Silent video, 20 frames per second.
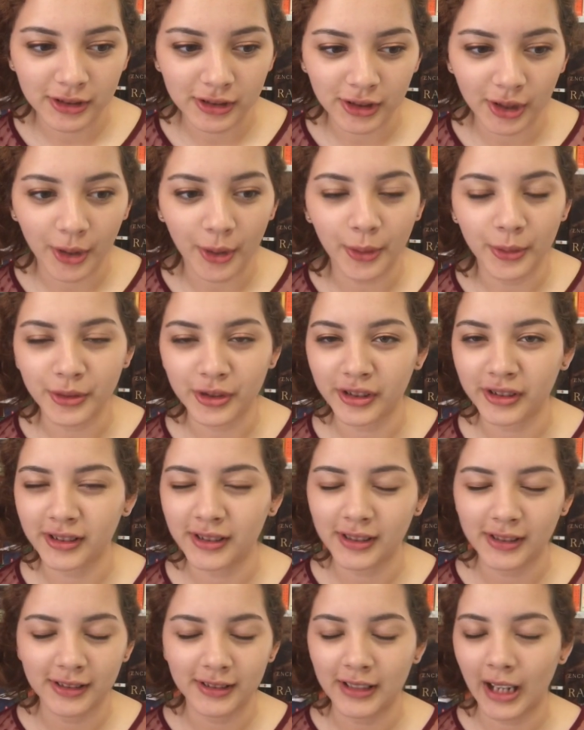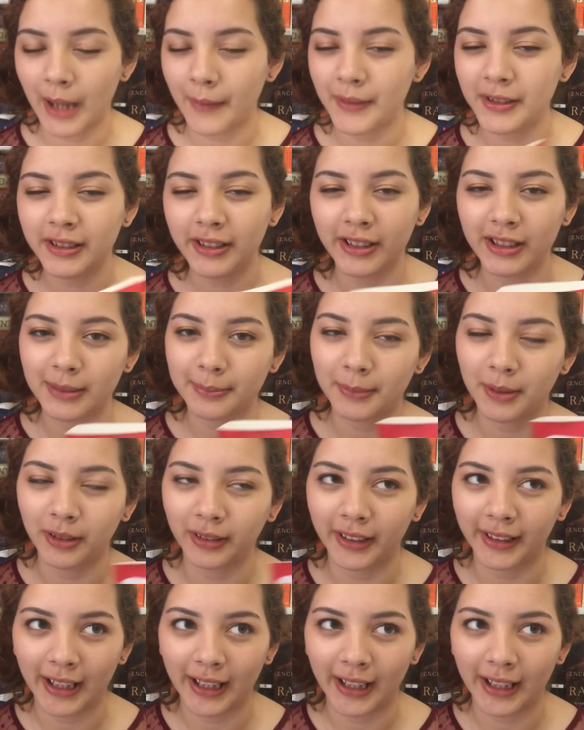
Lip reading: So just dive into this book.